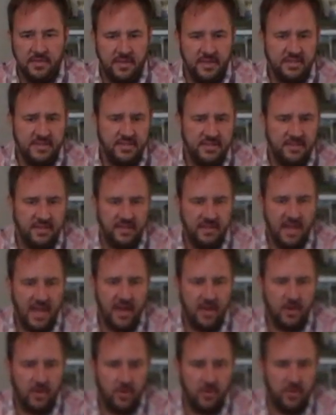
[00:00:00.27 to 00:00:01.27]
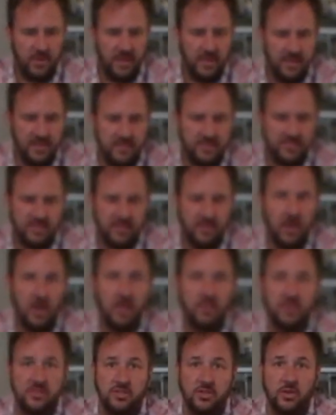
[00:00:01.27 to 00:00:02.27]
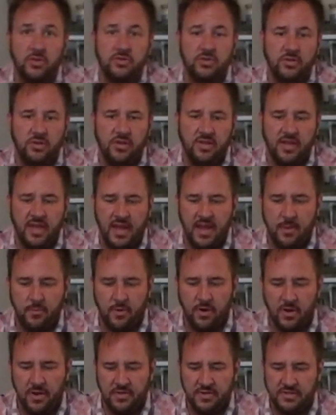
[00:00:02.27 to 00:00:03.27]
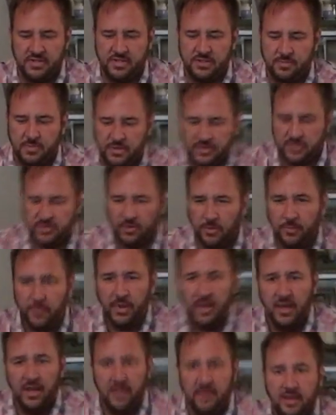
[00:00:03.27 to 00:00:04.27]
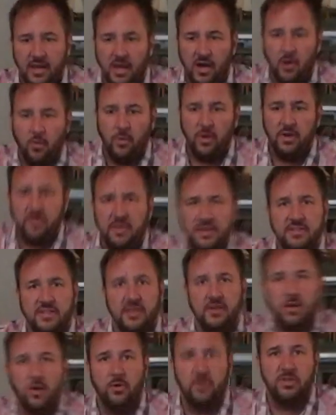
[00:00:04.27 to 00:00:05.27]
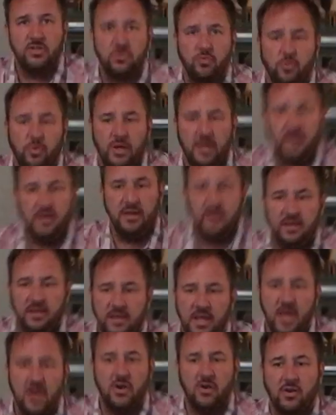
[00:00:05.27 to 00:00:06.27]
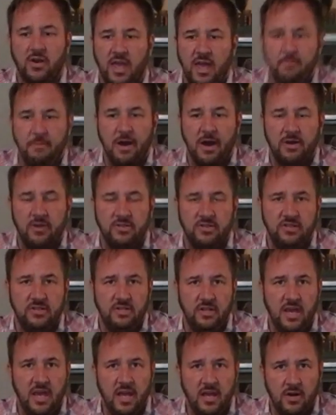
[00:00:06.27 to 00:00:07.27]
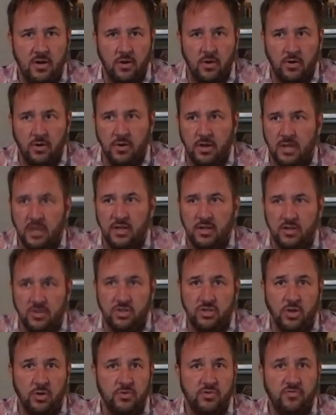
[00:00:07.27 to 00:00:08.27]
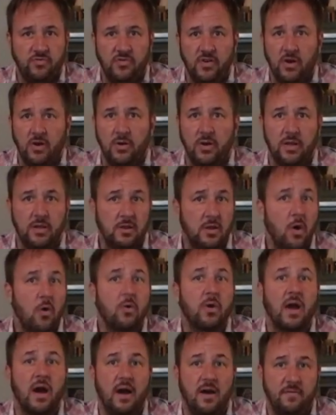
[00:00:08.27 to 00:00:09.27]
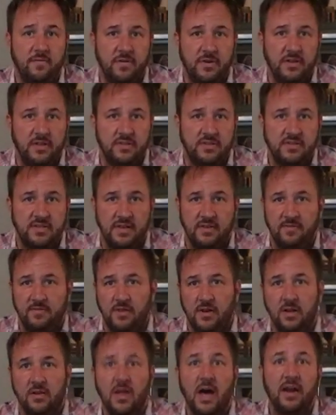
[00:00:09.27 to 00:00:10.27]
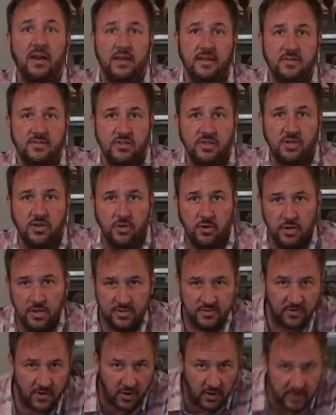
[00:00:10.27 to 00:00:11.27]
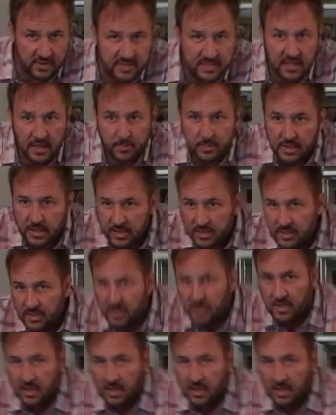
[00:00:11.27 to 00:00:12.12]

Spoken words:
This is, Jagger is the dog that's closer to the camera, and this is Pistol. Now, one of the things I noticed when Jagger came out is Jagger shows very low confidence and a lot of insecurity, very timid.